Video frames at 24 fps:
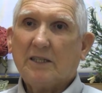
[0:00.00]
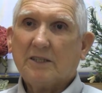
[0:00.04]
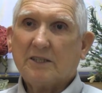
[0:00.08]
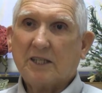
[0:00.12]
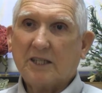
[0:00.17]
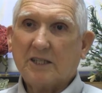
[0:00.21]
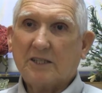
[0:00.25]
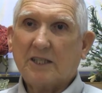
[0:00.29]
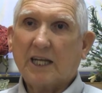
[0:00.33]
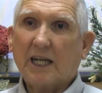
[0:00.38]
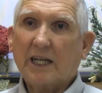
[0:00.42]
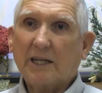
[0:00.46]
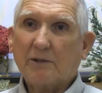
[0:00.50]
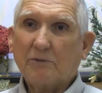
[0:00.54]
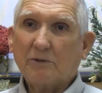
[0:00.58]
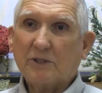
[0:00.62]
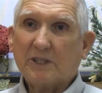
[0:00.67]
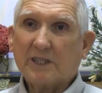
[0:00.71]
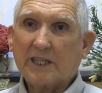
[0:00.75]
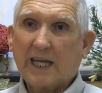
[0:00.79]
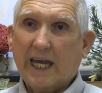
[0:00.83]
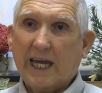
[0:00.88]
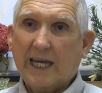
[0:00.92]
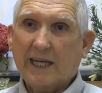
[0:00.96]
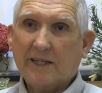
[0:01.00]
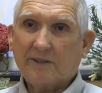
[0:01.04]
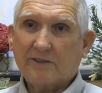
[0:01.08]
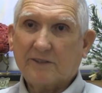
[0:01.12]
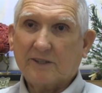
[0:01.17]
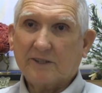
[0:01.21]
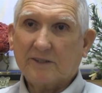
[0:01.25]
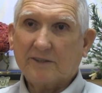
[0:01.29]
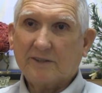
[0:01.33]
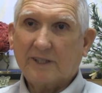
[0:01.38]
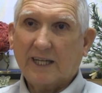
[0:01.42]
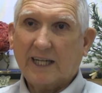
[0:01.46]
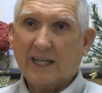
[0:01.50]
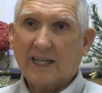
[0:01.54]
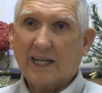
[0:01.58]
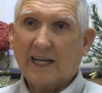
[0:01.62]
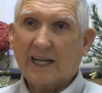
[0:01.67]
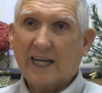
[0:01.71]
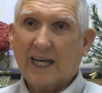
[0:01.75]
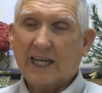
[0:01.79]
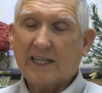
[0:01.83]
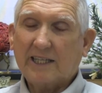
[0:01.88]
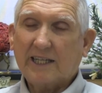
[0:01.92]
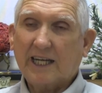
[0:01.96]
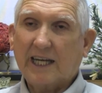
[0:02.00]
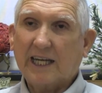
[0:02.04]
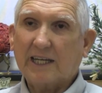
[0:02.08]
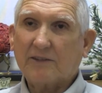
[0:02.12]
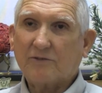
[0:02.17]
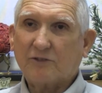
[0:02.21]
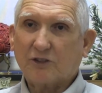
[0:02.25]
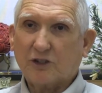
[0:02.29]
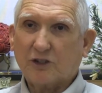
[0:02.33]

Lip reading: she said it was cancer, that I had to have